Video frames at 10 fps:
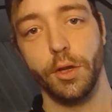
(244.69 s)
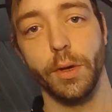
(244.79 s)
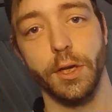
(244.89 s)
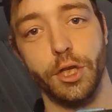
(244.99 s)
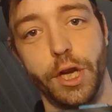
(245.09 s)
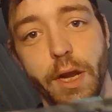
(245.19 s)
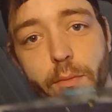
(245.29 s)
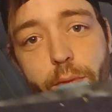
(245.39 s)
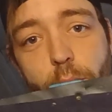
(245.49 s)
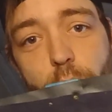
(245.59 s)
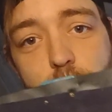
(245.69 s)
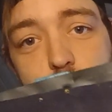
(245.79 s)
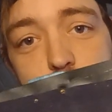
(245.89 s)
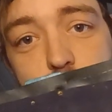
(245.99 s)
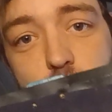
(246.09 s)
You can and put one
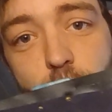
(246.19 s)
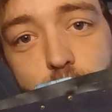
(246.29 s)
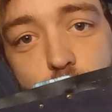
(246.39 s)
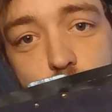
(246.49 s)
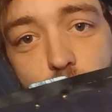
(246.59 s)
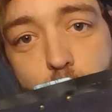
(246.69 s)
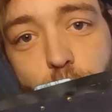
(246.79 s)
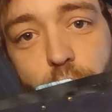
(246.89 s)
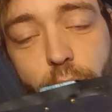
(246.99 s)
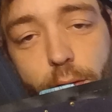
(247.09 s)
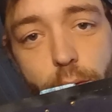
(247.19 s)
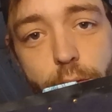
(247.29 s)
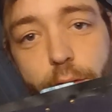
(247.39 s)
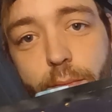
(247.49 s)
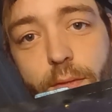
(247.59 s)
of these on the straps and it
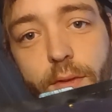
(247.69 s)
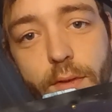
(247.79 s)
holds them,